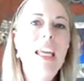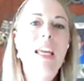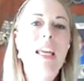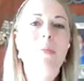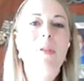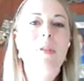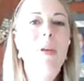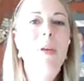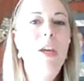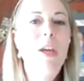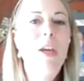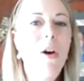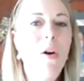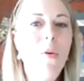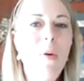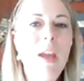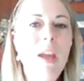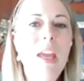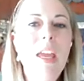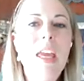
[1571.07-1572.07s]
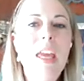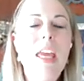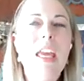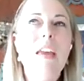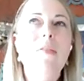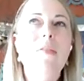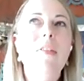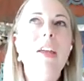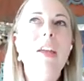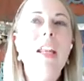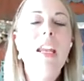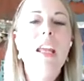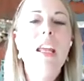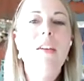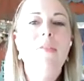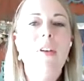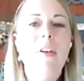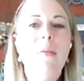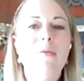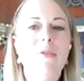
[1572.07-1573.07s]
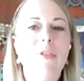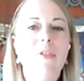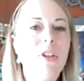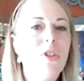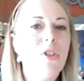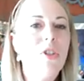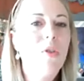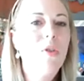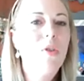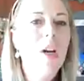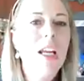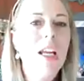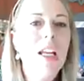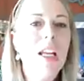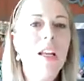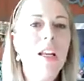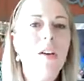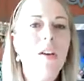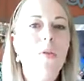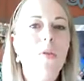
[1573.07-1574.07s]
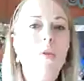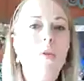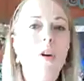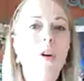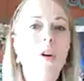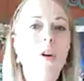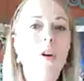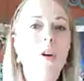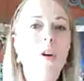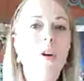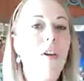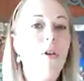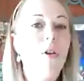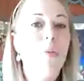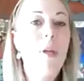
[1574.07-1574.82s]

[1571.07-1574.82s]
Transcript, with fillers: It keeps me going, even if I'm frustrated or if